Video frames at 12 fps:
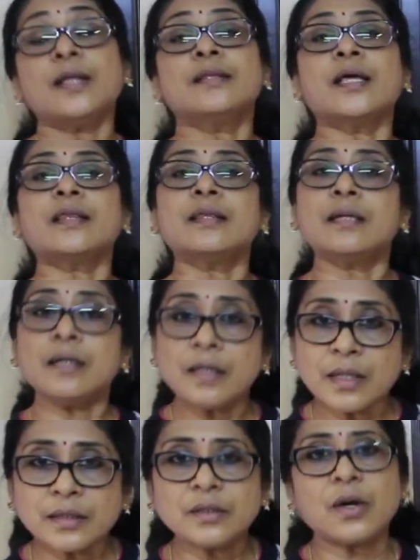The
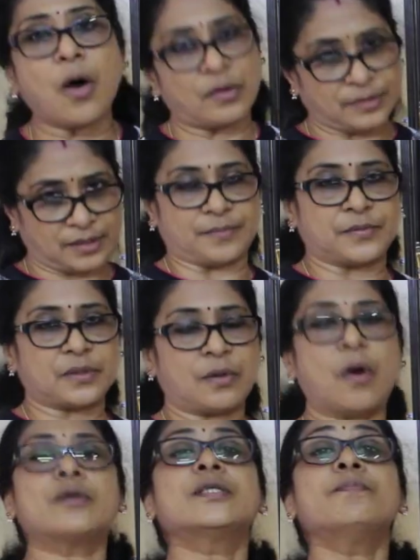third concept
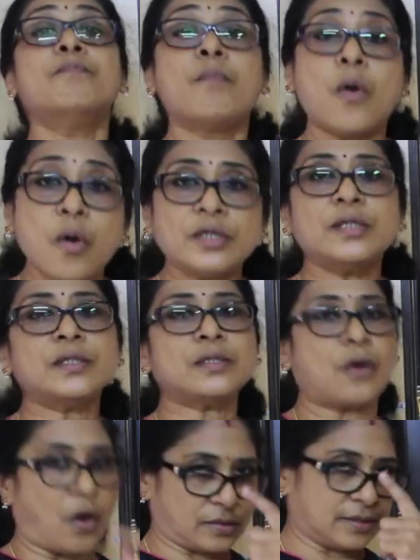or the
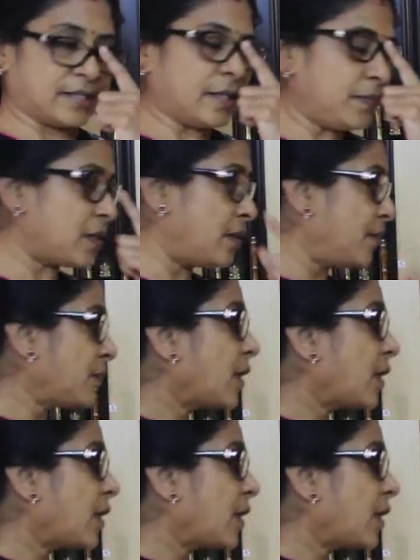modern concept